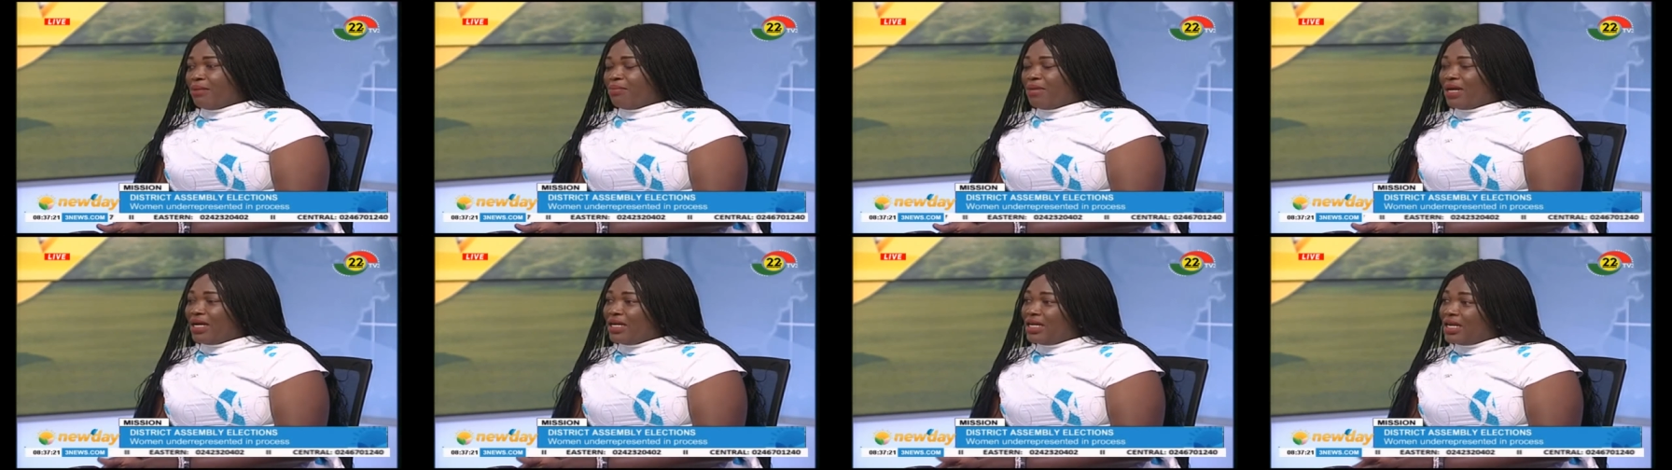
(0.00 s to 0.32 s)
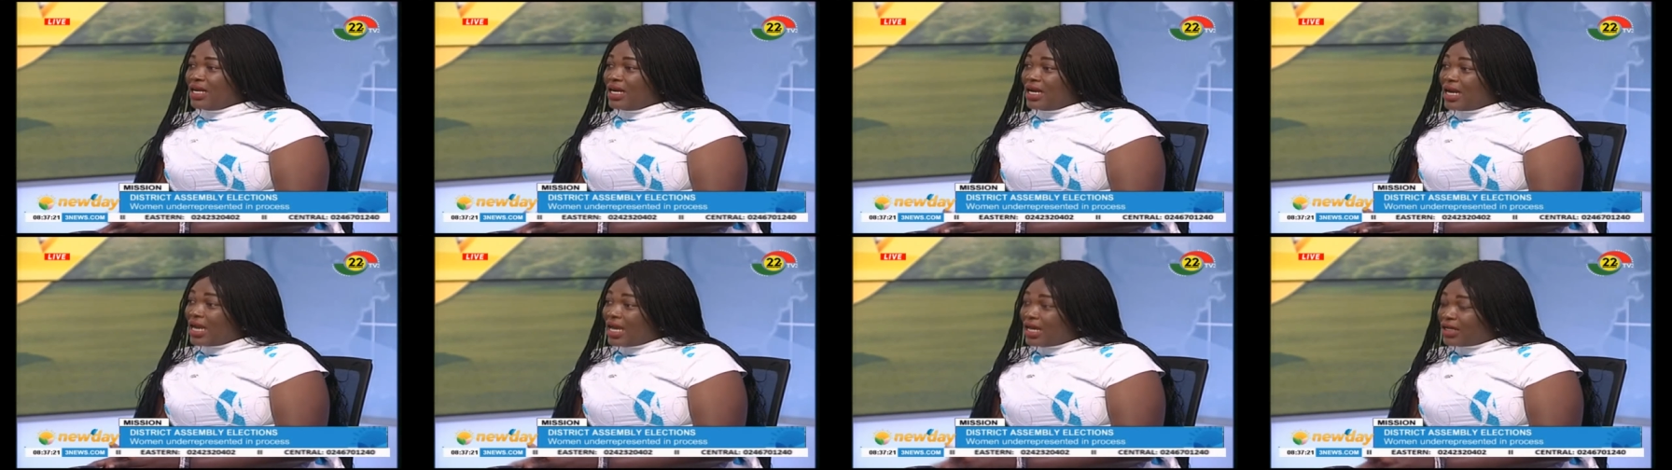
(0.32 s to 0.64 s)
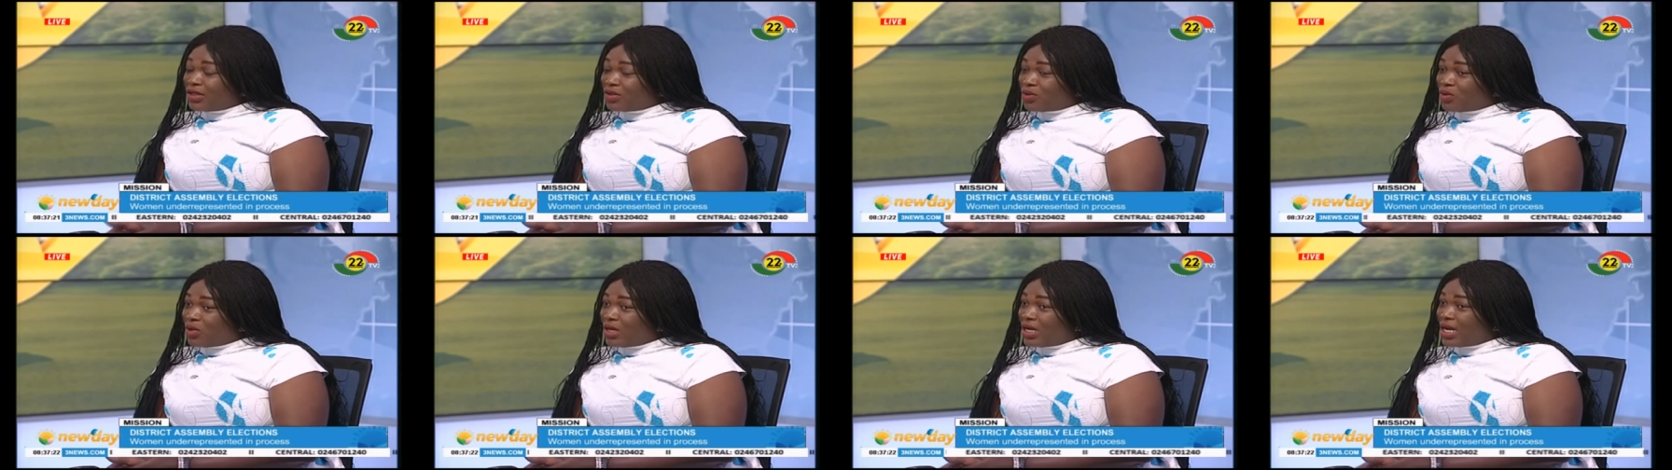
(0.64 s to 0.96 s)
But the
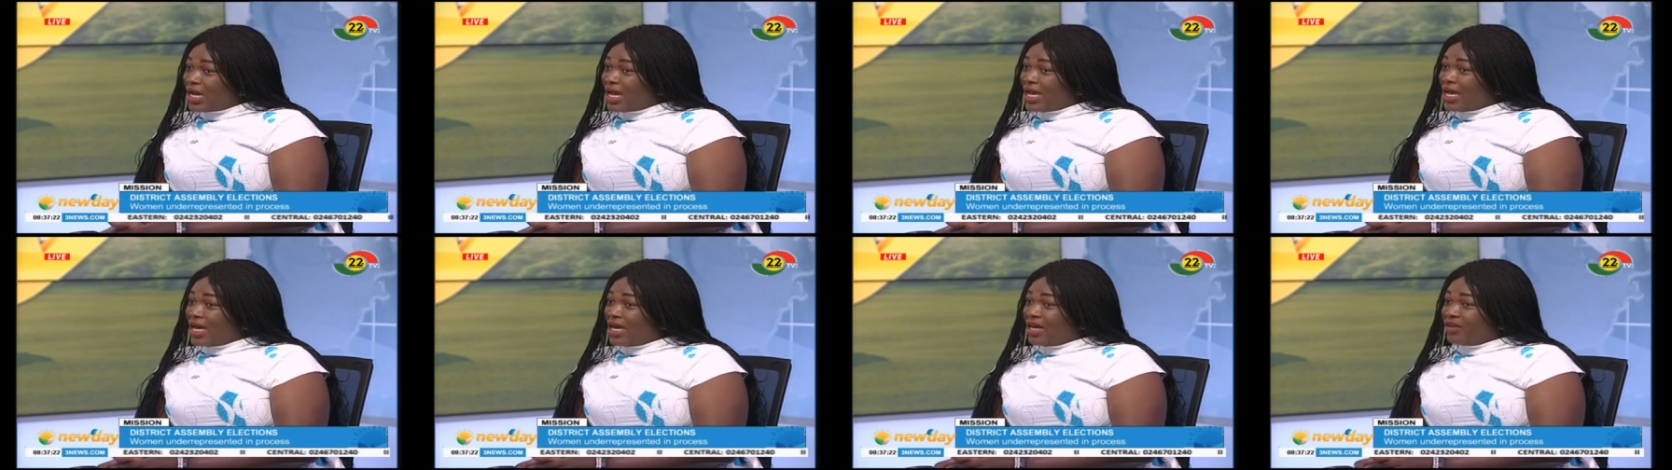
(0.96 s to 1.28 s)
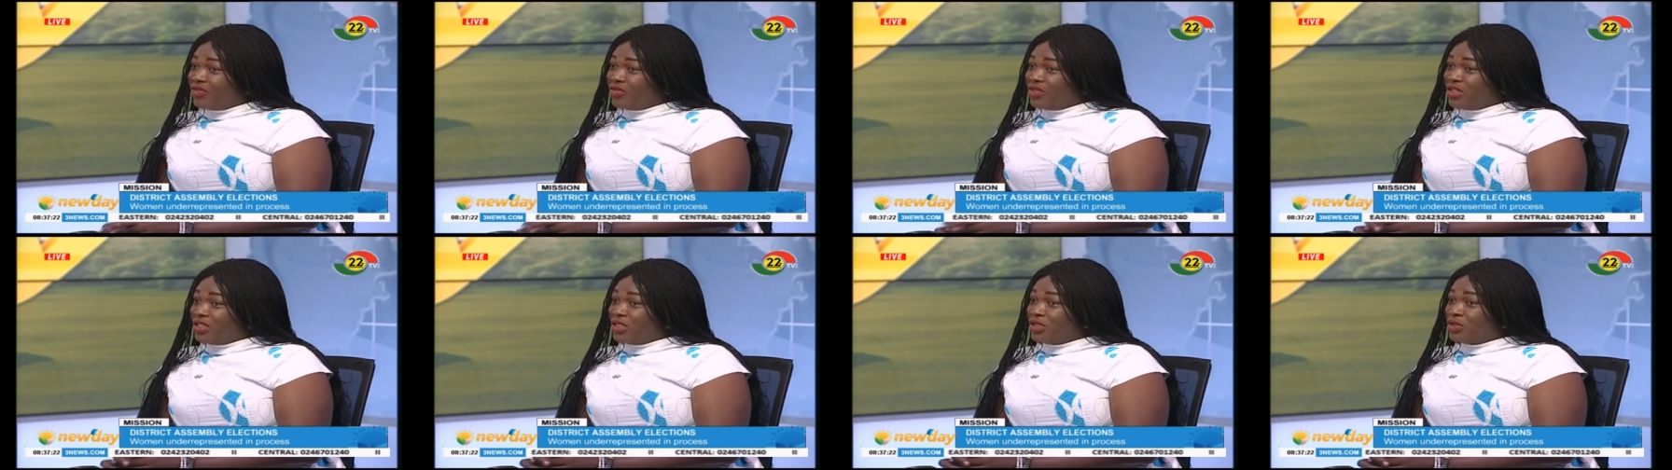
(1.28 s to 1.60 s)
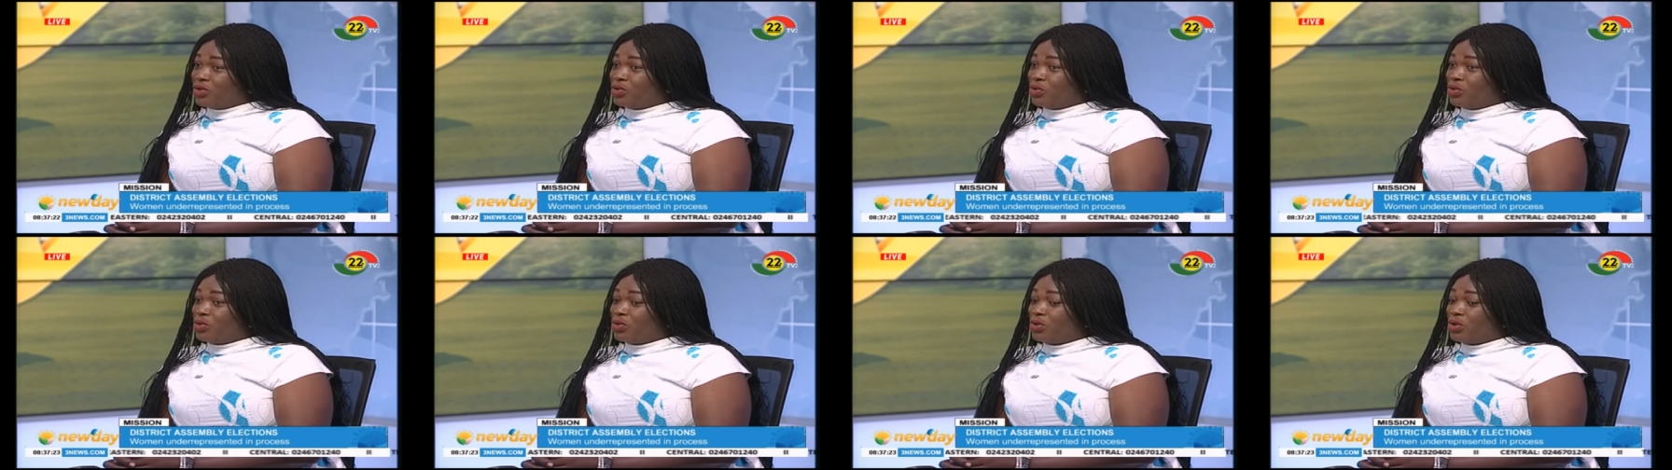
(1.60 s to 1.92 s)
last one I have is
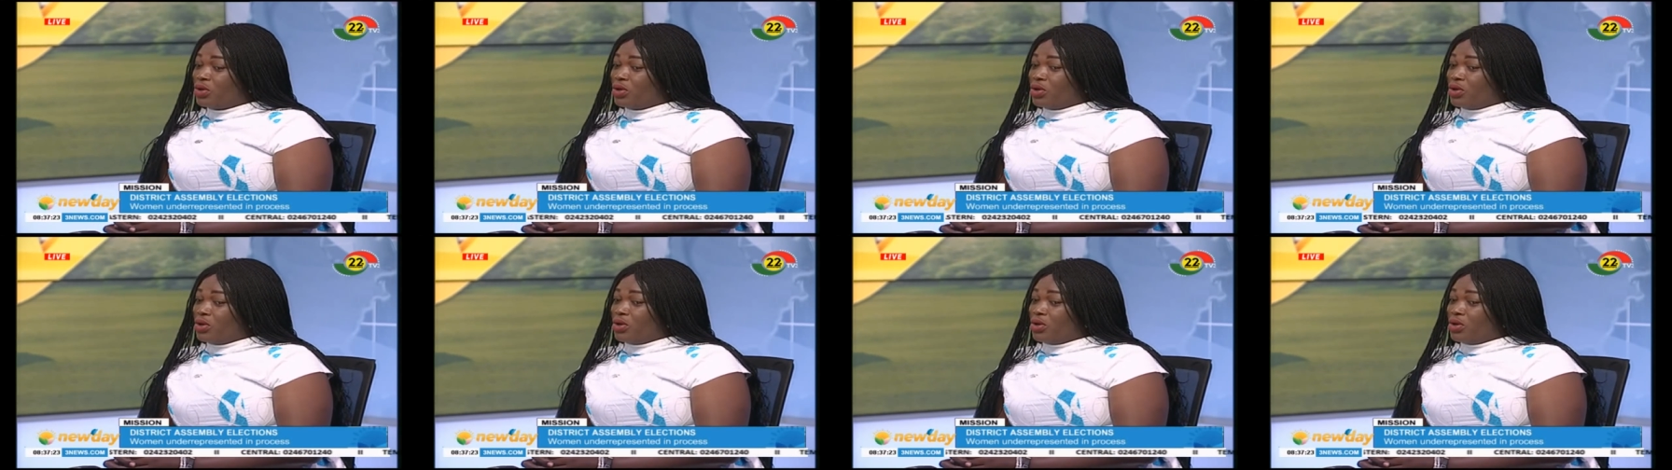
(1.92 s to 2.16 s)
to